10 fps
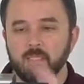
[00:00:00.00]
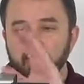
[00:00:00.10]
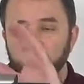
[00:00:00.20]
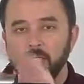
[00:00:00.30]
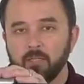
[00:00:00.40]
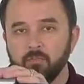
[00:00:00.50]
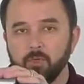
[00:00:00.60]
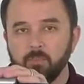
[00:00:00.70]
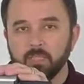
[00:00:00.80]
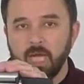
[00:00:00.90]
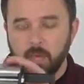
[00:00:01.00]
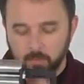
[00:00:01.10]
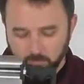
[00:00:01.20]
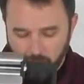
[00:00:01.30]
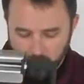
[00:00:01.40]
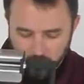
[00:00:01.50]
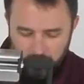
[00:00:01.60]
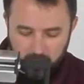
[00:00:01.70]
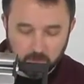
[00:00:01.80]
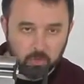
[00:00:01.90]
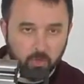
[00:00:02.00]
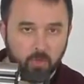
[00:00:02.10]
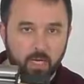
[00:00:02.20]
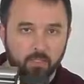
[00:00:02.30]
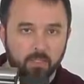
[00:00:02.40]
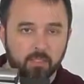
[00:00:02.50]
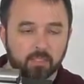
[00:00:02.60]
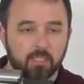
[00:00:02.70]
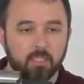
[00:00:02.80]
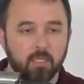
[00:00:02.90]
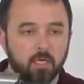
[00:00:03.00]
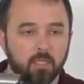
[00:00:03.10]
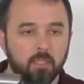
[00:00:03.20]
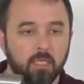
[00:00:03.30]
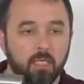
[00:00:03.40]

again from the top of our jack to the ground that it's sitting on,